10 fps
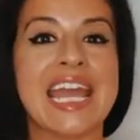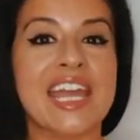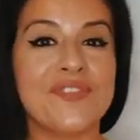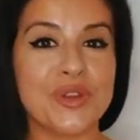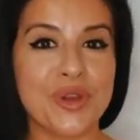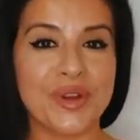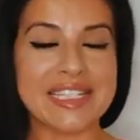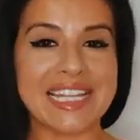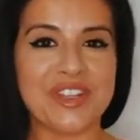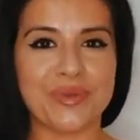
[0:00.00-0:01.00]
If you notice
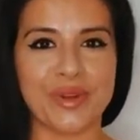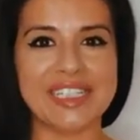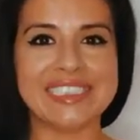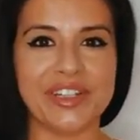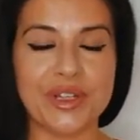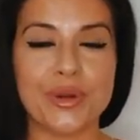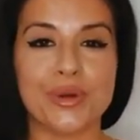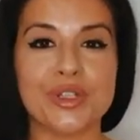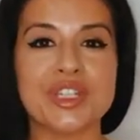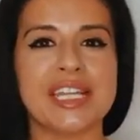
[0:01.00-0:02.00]
that your breasts are
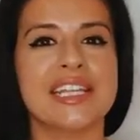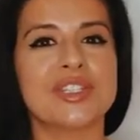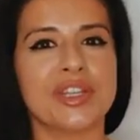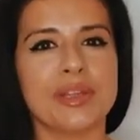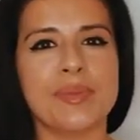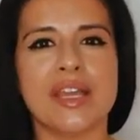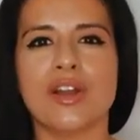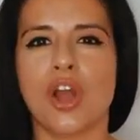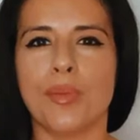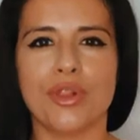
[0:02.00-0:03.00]
engorged and it's going to be a
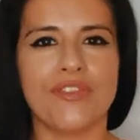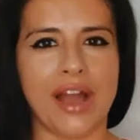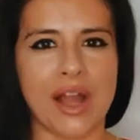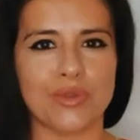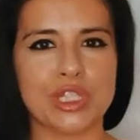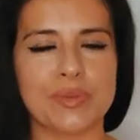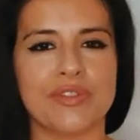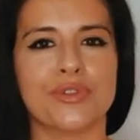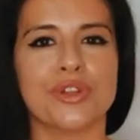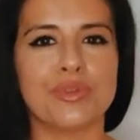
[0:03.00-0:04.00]
couple of hours
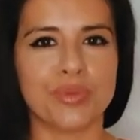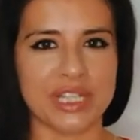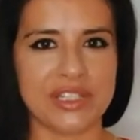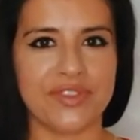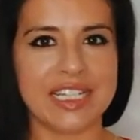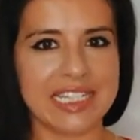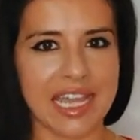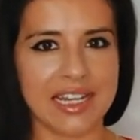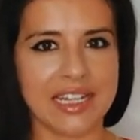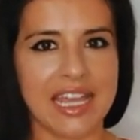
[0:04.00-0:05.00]
before you breastfeed
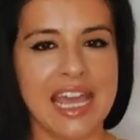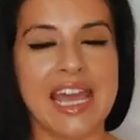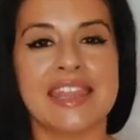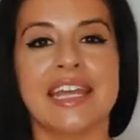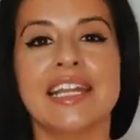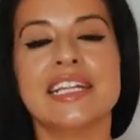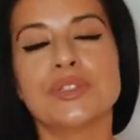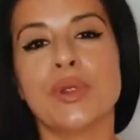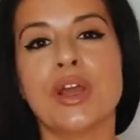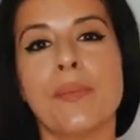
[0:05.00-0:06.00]
again, then it is
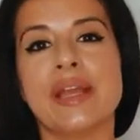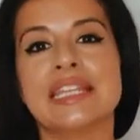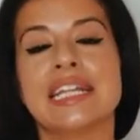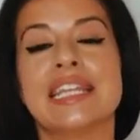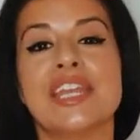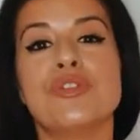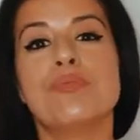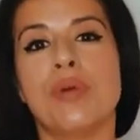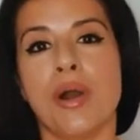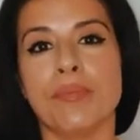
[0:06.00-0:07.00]
recommended that you
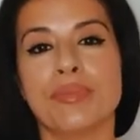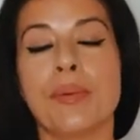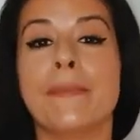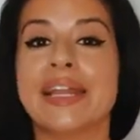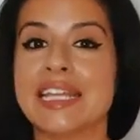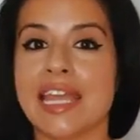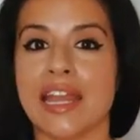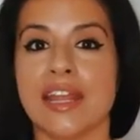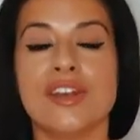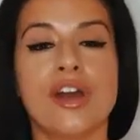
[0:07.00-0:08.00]
pump. But
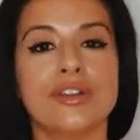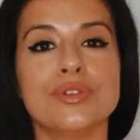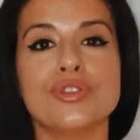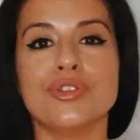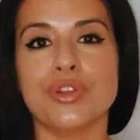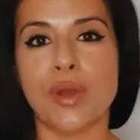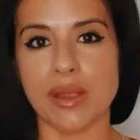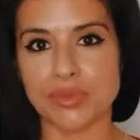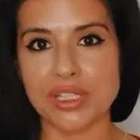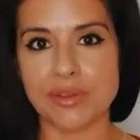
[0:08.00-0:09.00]
again, not until you
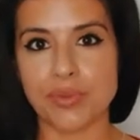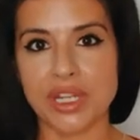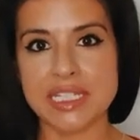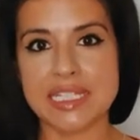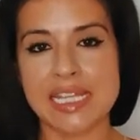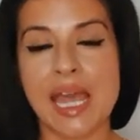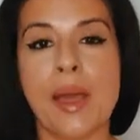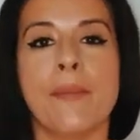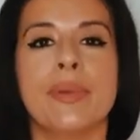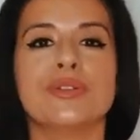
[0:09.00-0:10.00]
empty the breast,
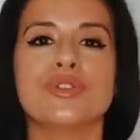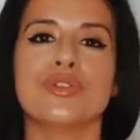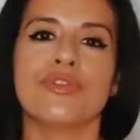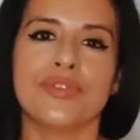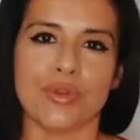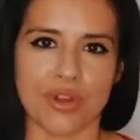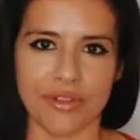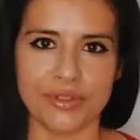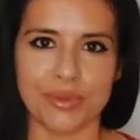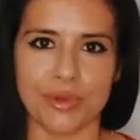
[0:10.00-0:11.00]
but until you feel
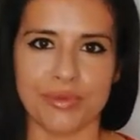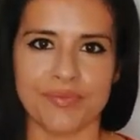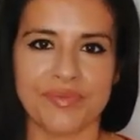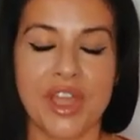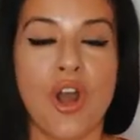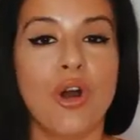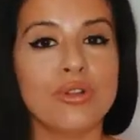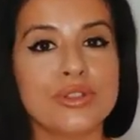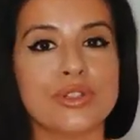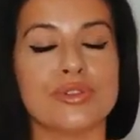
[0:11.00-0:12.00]
comfortable.
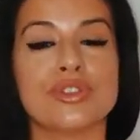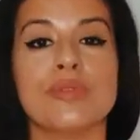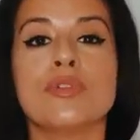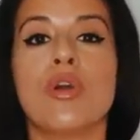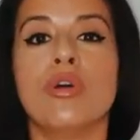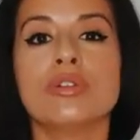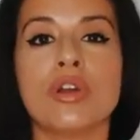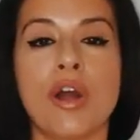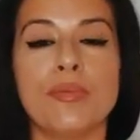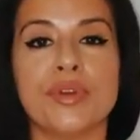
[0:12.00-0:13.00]
Also, some cold
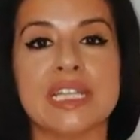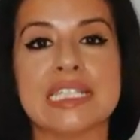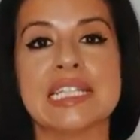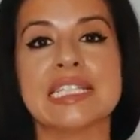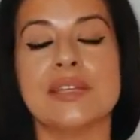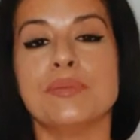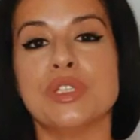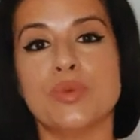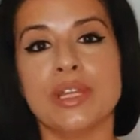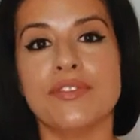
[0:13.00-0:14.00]
compresses in
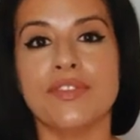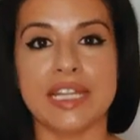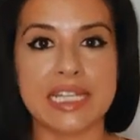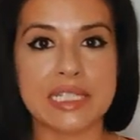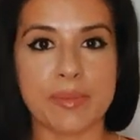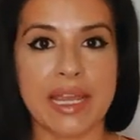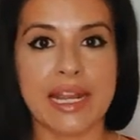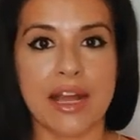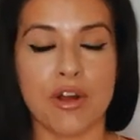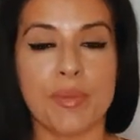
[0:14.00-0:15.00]
between feedings might
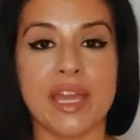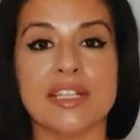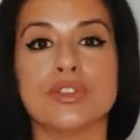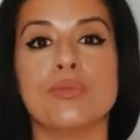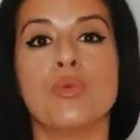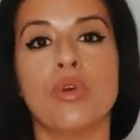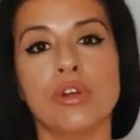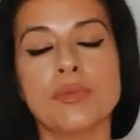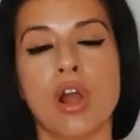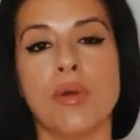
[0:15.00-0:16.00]
help and some
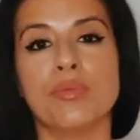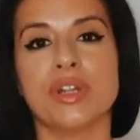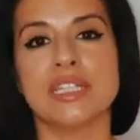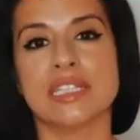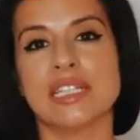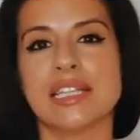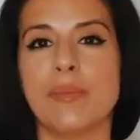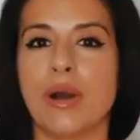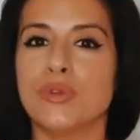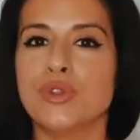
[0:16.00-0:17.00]
warm compresses
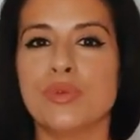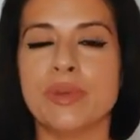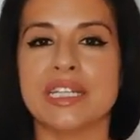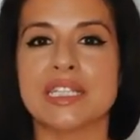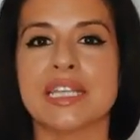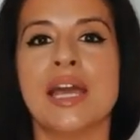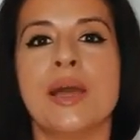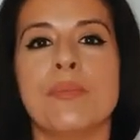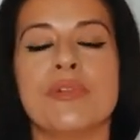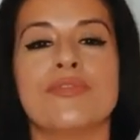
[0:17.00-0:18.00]
about two minutes
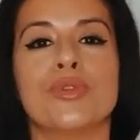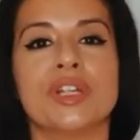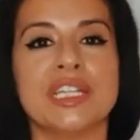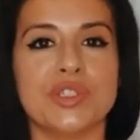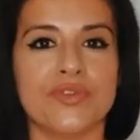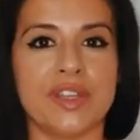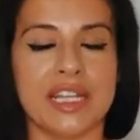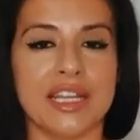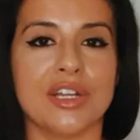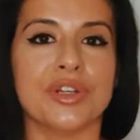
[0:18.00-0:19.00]
before each
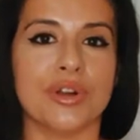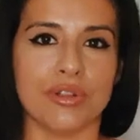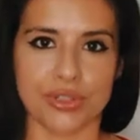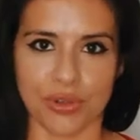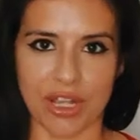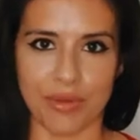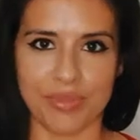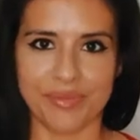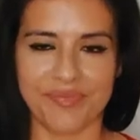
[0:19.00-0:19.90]
feeding could also help.